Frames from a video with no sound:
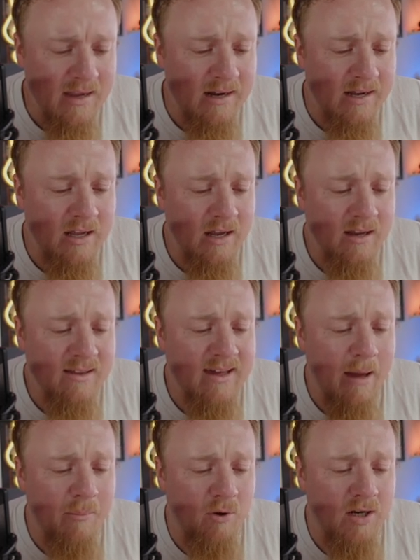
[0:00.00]
and I can
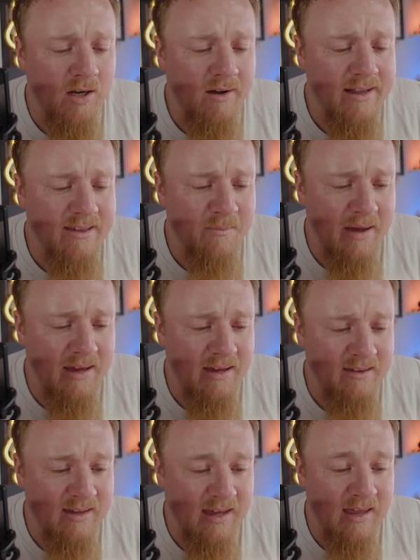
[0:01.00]
tap on line
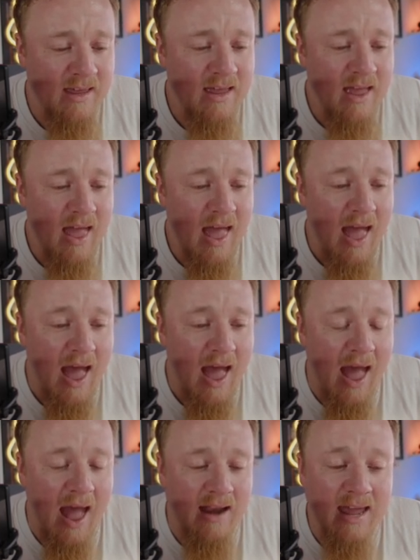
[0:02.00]
spacing.
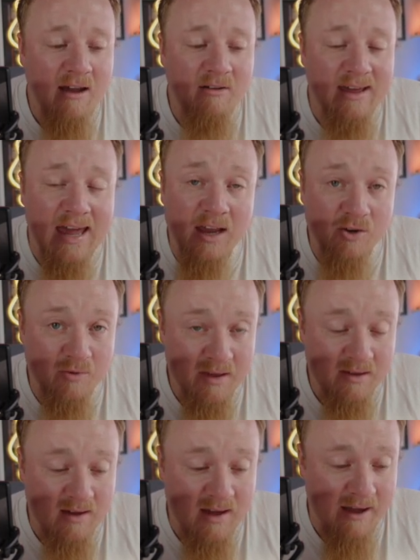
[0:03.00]
And here are the
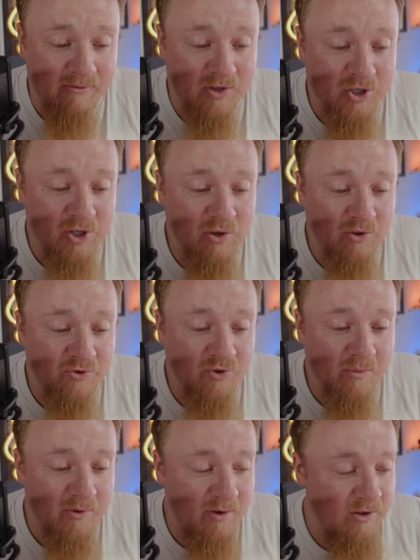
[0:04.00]
increments I have to choose
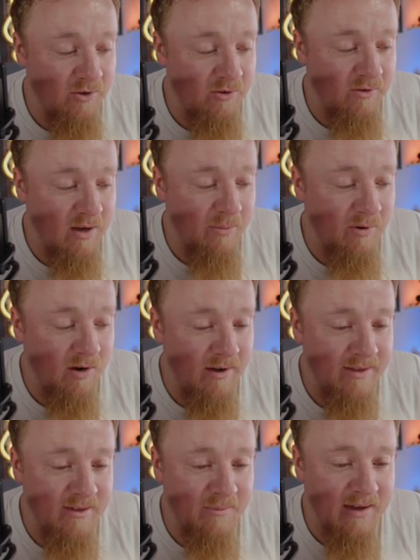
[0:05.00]
from. So I can do double
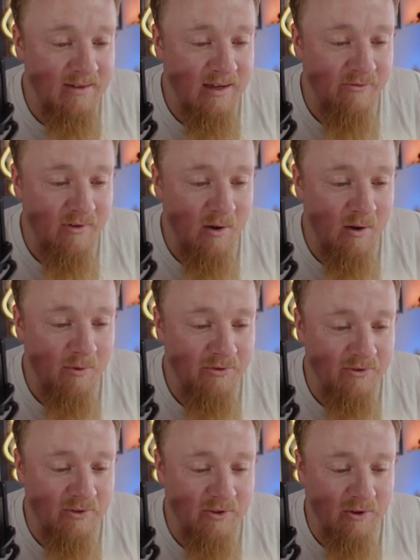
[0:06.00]
line spacing if I want
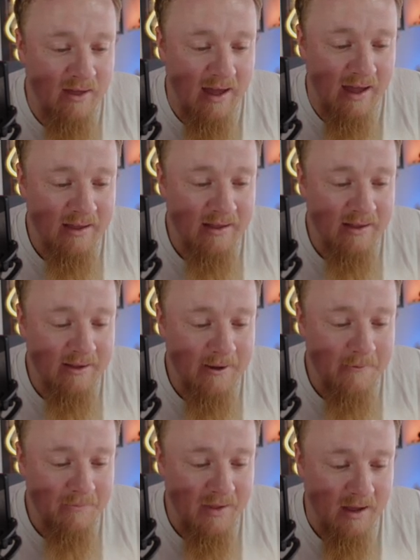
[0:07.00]
to do that,
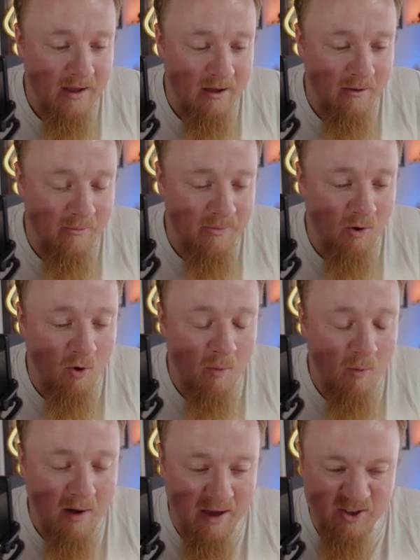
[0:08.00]

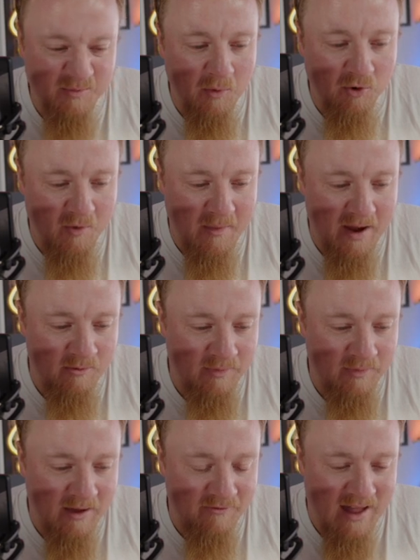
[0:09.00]
or by a smaller
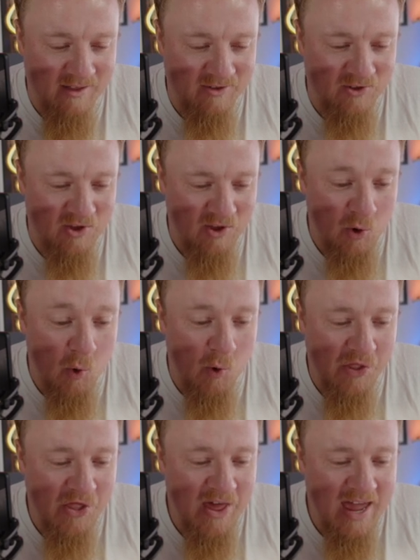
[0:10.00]
amount if that's
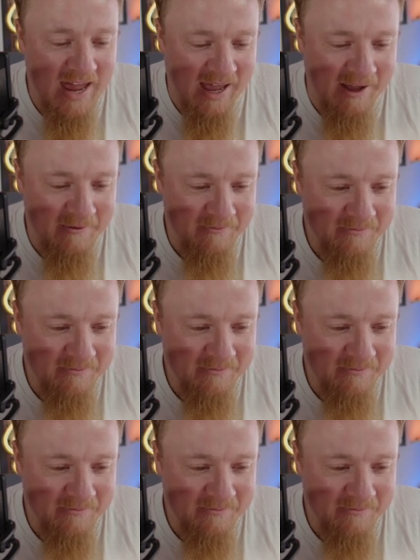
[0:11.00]
your thing.